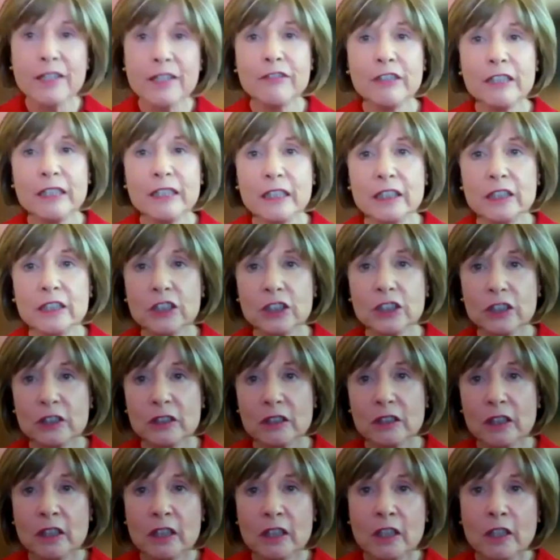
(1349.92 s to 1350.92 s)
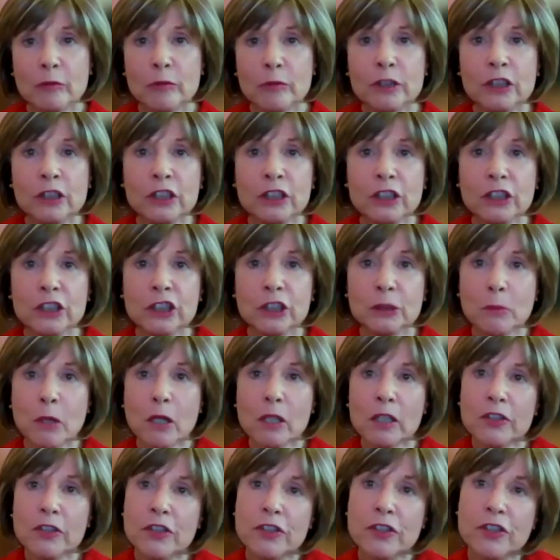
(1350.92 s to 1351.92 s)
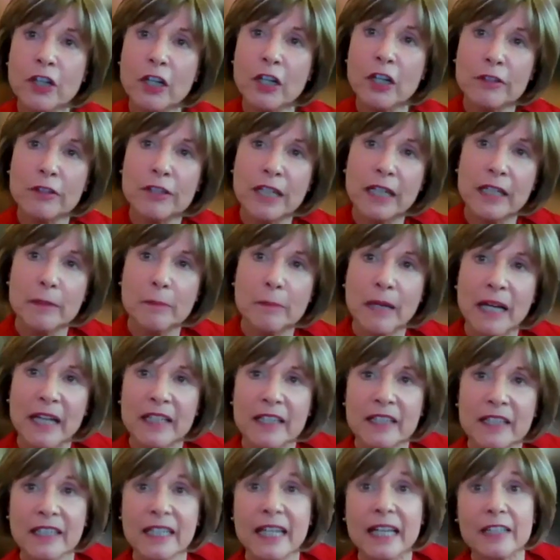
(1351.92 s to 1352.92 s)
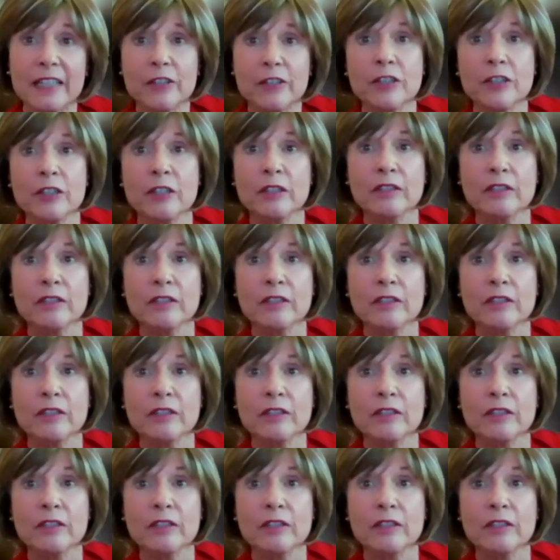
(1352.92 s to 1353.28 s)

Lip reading: of an inch, which is as small as a chakra data bank can get.